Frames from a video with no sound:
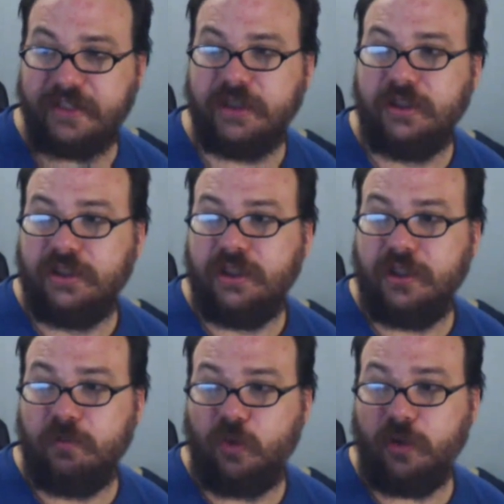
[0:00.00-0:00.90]
In fact,
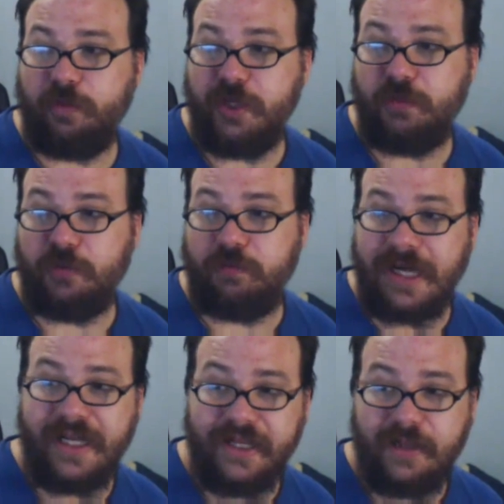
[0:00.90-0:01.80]
the more
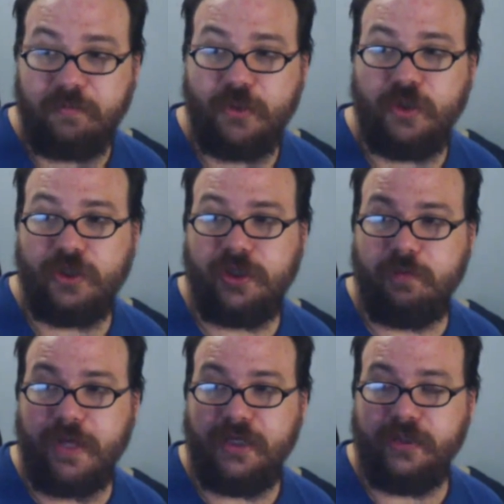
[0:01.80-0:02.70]
people buy that
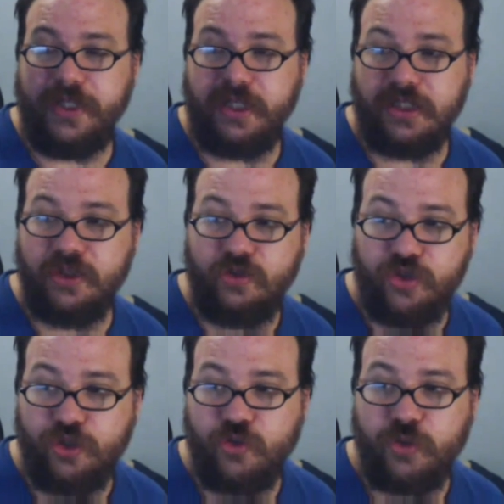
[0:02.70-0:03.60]
book, the better it can
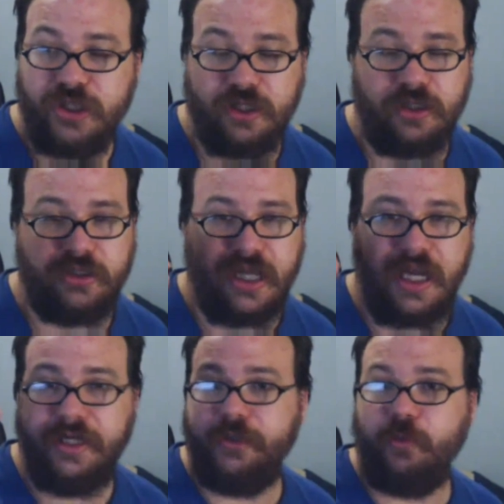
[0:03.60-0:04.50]
do, get on
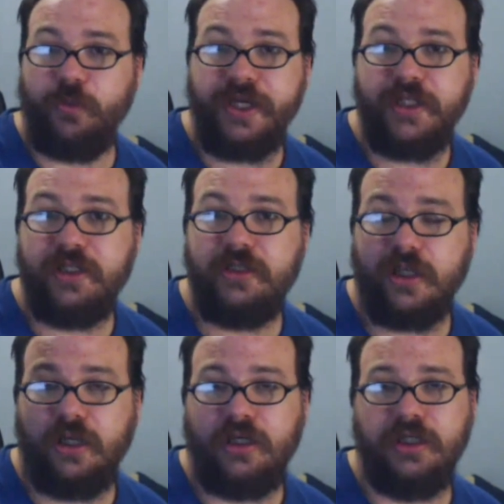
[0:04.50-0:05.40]
higher ratings
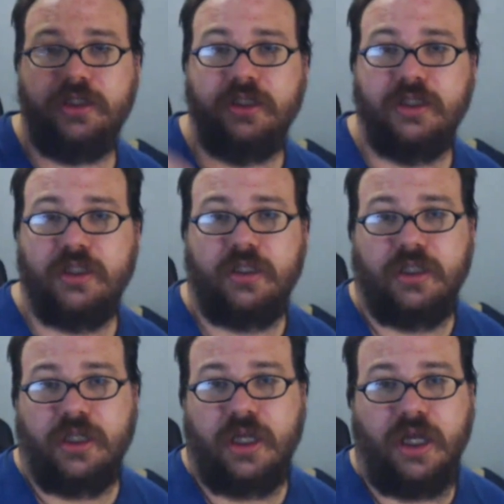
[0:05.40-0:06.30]
on
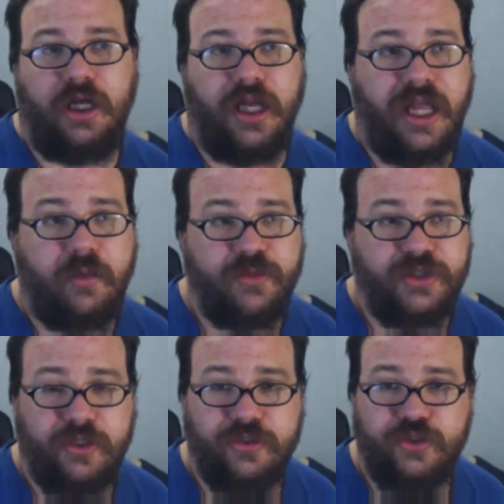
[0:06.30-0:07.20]

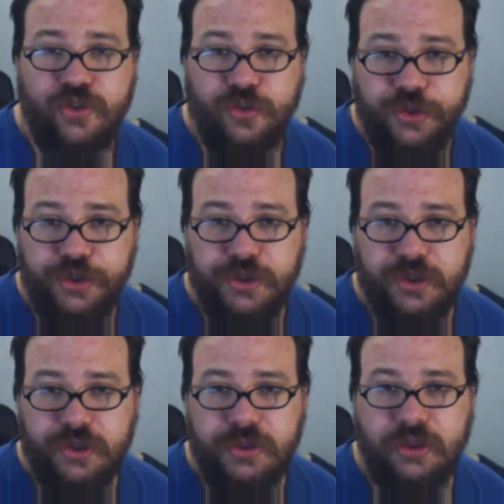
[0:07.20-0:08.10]
Amazon
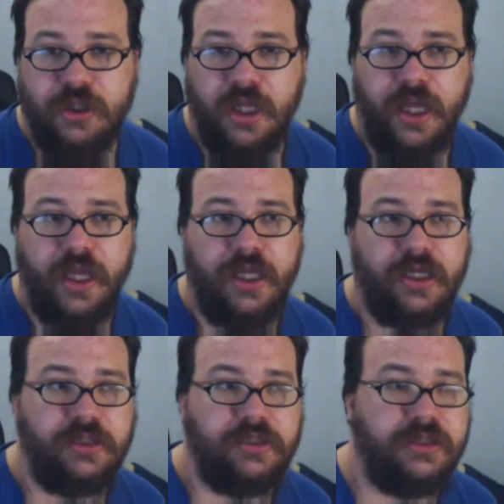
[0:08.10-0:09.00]
searches.
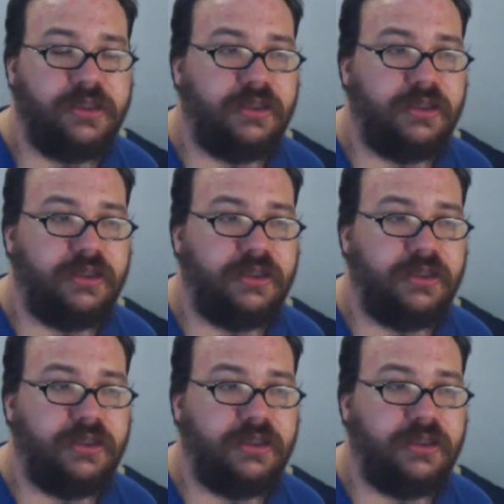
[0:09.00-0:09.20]
And,